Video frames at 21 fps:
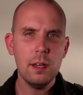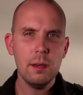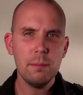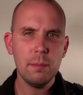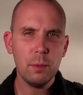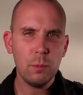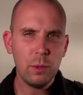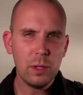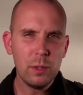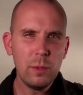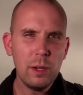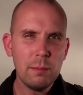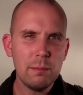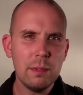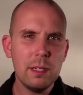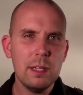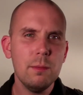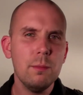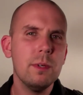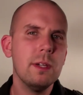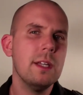But what do I
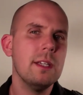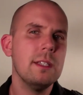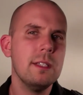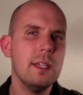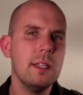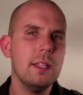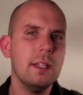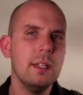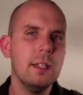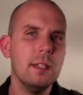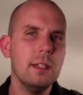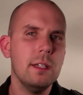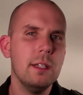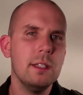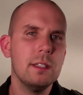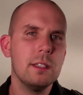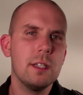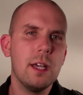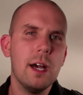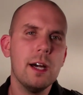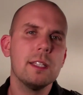mean when I say that
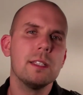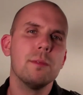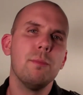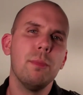it's God's